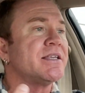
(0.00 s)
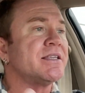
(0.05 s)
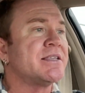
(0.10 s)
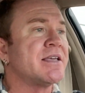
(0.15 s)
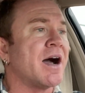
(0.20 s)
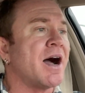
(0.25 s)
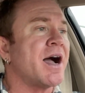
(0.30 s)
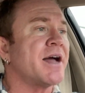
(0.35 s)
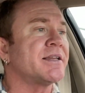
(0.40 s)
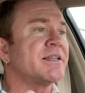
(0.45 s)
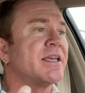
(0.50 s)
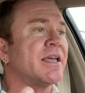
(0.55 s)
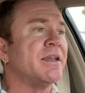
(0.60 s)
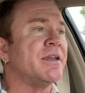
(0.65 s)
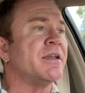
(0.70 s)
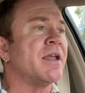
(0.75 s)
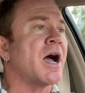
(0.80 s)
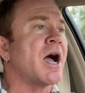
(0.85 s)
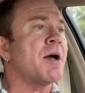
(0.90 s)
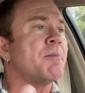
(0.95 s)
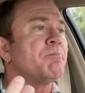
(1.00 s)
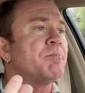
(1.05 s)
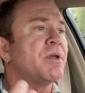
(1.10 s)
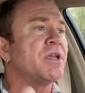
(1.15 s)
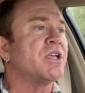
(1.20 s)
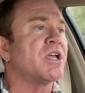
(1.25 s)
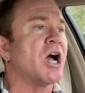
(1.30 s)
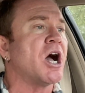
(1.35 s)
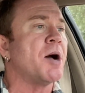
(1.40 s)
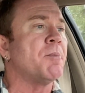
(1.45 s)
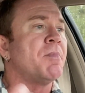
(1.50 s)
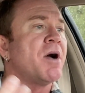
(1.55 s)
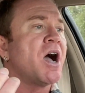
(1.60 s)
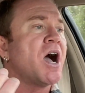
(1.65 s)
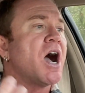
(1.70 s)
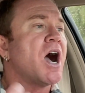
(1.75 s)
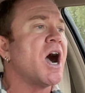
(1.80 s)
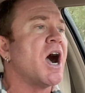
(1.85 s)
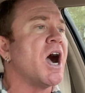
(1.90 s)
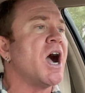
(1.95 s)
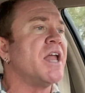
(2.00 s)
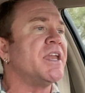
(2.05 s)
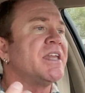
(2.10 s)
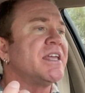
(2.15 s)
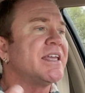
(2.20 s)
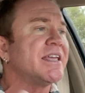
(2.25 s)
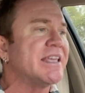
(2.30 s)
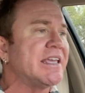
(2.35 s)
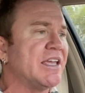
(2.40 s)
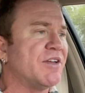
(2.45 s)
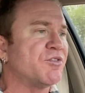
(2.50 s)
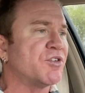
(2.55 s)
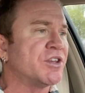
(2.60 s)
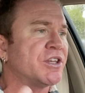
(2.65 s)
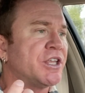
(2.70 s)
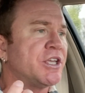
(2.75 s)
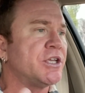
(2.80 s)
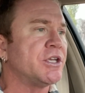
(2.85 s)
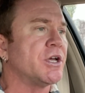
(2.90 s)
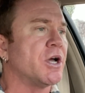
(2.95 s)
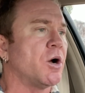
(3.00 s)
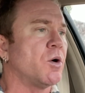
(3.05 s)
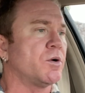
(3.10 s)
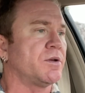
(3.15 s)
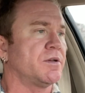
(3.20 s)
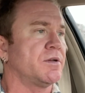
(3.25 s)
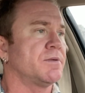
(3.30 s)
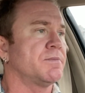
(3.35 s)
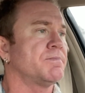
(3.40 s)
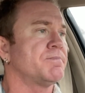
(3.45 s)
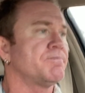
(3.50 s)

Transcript: God cannot become unevenly yoked.